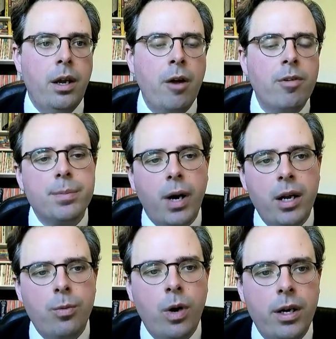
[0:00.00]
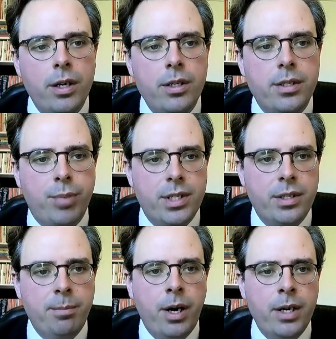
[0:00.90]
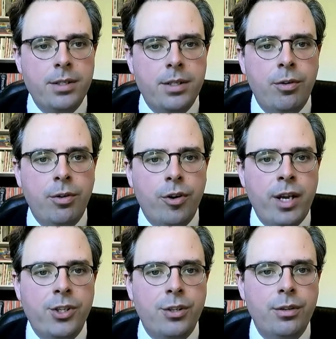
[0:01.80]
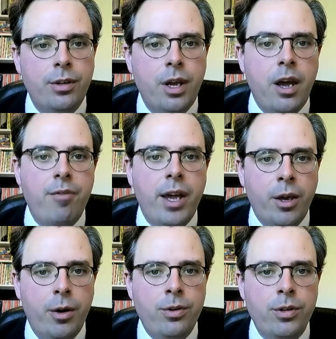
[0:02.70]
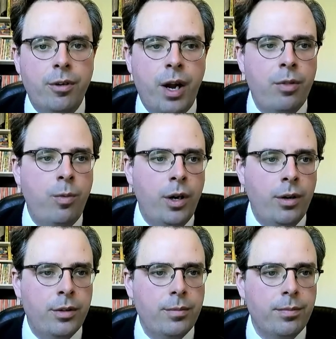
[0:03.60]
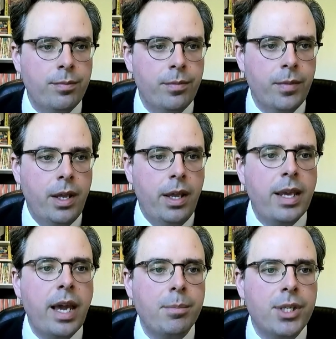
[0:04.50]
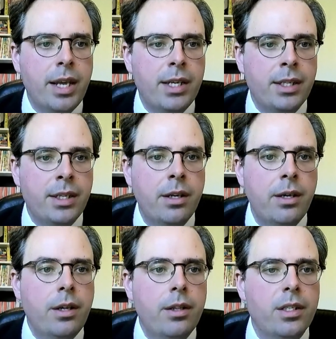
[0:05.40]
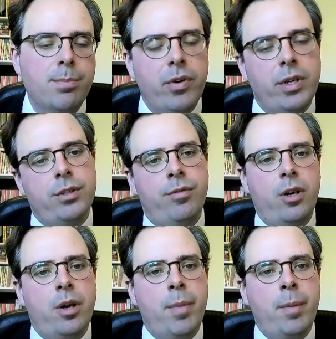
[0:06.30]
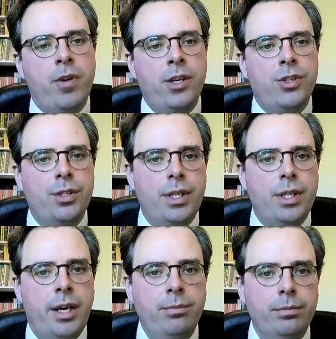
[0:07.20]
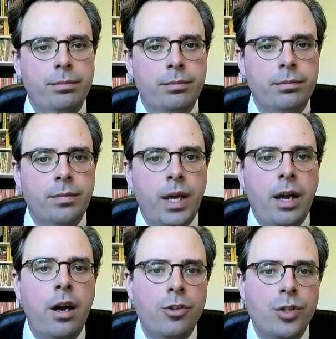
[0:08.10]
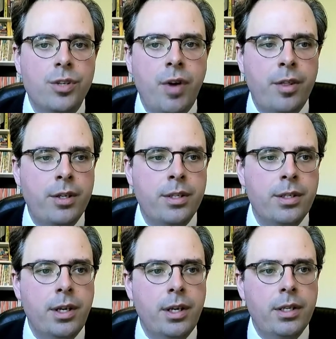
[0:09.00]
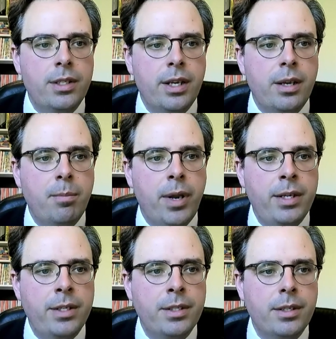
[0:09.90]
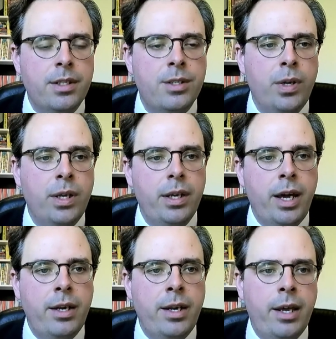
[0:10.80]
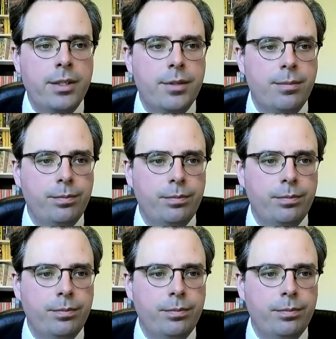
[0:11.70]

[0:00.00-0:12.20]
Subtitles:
Her inspired words at President Biden's inauguration have echoed around the world, encapsulating the spirit of our commemoration today, and hundreds of others taking place this week and next.